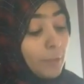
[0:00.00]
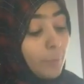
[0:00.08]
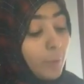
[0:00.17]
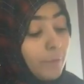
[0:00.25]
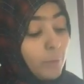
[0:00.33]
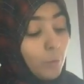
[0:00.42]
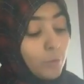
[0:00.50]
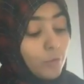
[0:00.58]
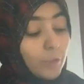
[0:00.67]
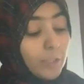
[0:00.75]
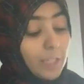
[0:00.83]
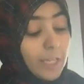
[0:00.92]
The Prophet was
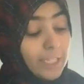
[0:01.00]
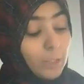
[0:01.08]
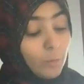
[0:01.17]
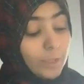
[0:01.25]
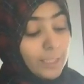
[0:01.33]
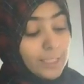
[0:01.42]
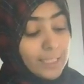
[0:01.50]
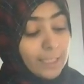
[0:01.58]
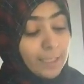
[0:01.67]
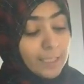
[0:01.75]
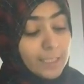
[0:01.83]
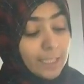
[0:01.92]
reclining when he
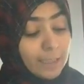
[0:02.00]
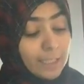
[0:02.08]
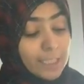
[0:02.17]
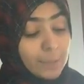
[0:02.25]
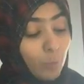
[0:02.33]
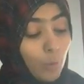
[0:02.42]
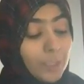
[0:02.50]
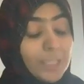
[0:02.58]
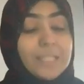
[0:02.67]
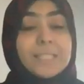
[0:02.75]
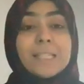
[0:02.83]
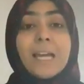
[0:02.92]
said this, and at this point
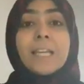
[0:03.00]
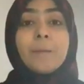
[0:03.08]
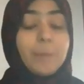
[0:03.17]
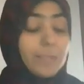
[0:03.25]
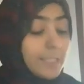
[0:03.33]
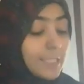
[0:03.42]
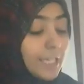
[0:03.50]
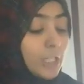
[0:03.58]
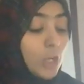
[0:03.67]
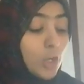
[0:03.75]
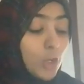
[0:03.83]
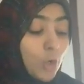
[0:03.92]
he sat up and
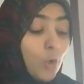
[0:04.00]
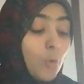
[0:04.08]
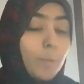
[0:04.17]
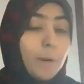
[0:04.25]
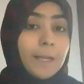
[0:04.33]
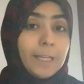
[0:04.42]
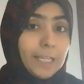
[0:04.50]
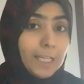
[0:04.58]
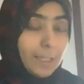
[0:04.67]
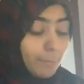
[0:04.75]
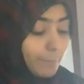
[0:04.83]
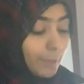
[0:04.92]
said, "No, by
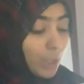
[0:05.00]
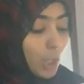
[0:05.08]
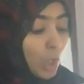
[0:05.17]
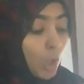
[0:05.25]
him